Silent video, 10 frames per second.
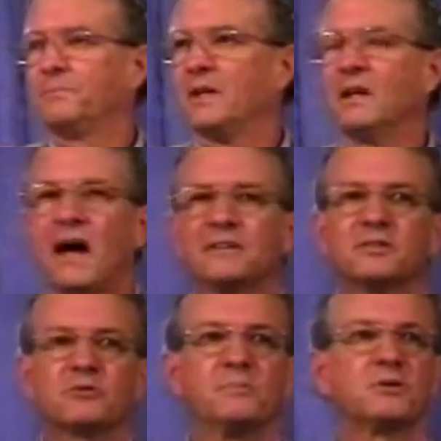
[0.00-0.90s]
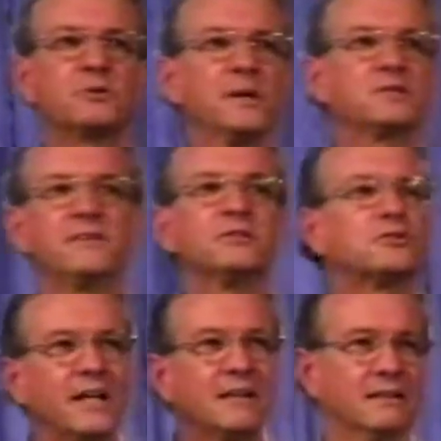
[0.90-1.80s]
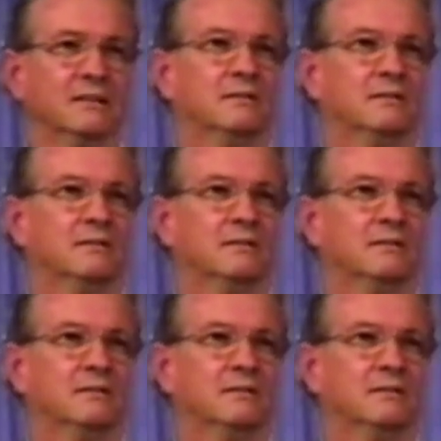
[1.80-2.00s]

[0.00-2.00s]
Light in the scripture speaks of understanding.